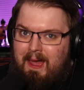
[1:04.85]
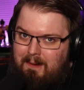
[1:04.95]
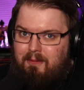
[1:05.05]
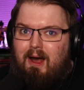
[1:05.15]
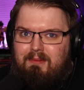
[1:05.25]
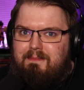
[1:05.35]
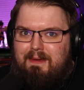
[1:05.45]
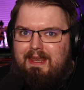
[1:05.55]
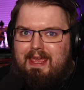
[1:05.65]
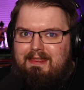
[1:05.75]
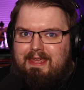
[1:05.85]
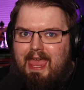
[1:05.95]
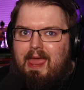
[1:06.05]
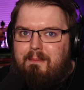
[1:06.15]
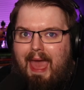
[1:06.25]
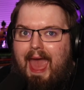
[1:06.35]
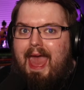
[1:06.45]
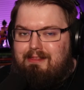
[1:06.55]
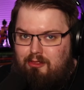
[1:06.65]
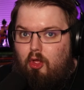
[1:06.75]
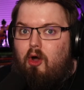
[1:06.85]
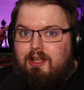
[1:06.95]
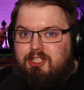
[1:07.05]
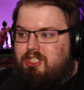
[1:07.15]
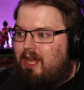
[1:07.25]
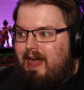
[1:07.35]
probably been in the game at launch.